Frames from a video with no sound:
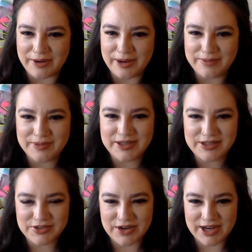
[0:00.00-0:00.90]
I'm like
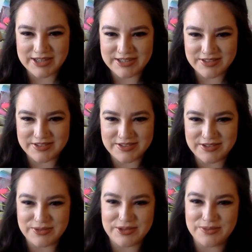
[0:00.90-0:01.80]
trying to do this
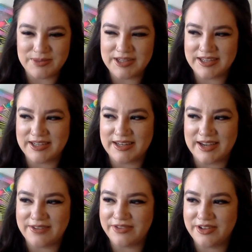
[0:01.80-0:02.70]
YouTube thing and I
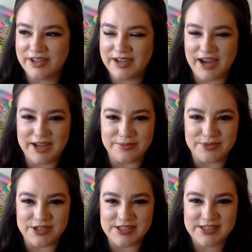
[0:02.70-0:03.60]
feel like I am
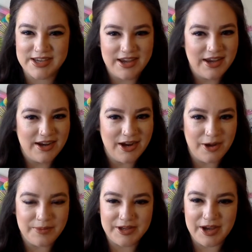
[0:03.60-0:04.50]
just
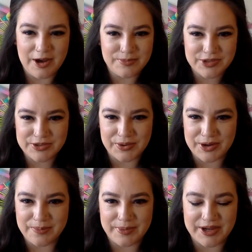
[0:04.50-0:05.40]
coming up
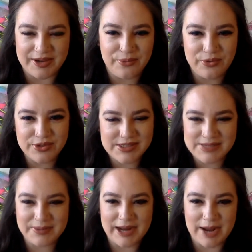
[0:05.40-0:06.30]
short, but we'll see
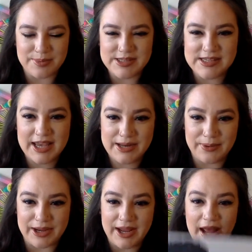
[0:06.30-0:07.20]
what happens.
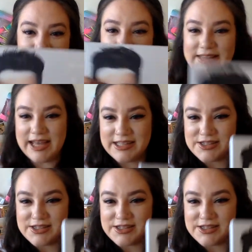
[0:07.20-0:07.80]
Anyway, let's